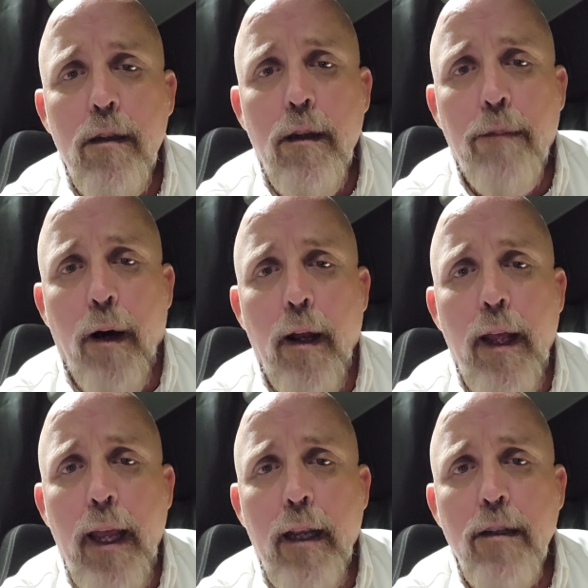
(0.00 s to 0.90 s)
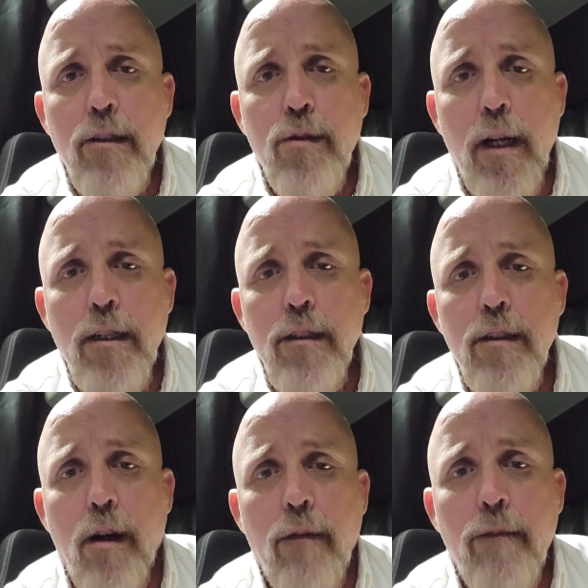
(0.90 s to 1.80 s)
upon a construction
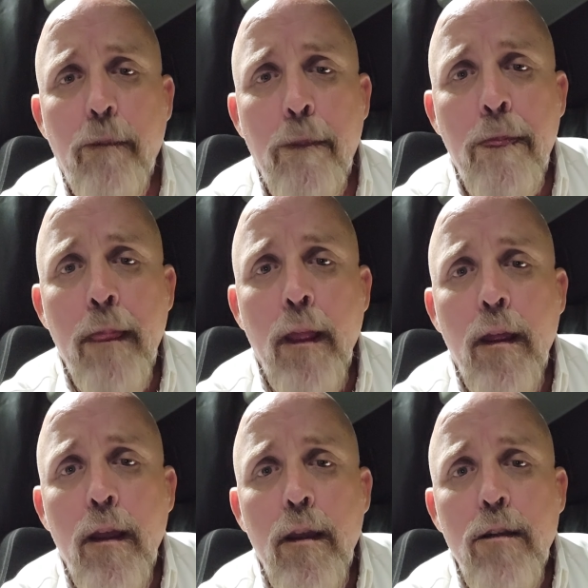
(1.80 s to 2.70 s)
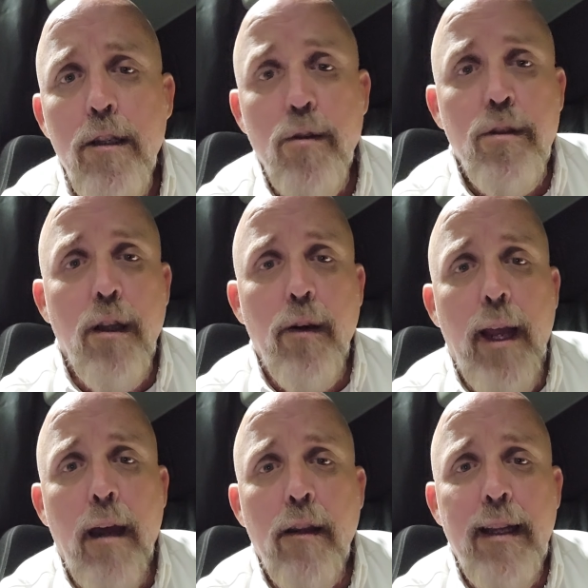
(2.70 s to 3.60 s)
zone. Do you slow
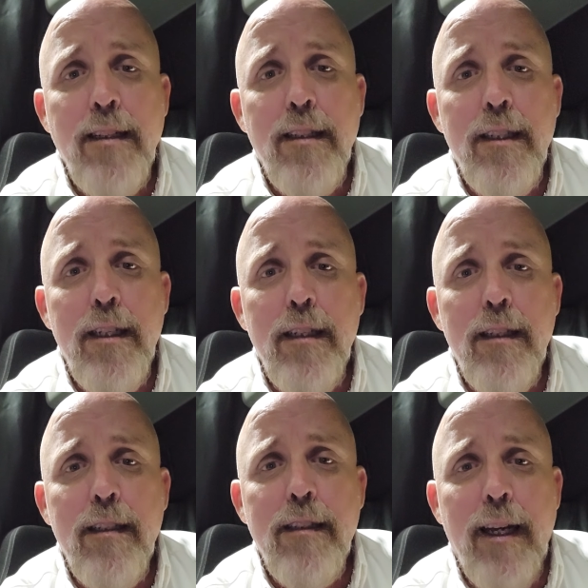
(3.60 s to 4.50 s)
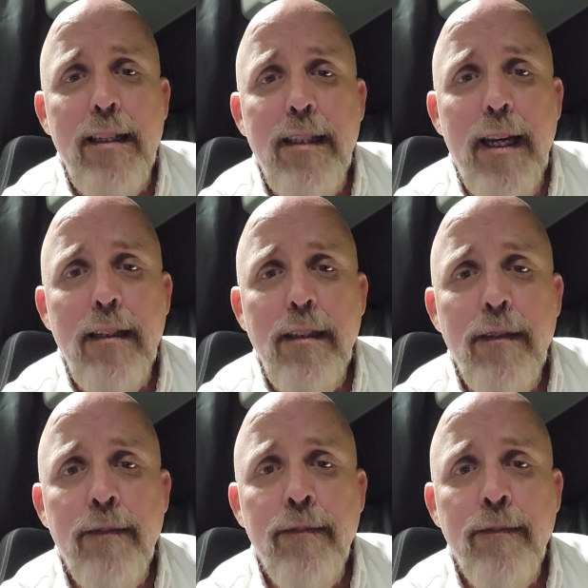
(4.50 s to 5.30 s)
down as the sign says?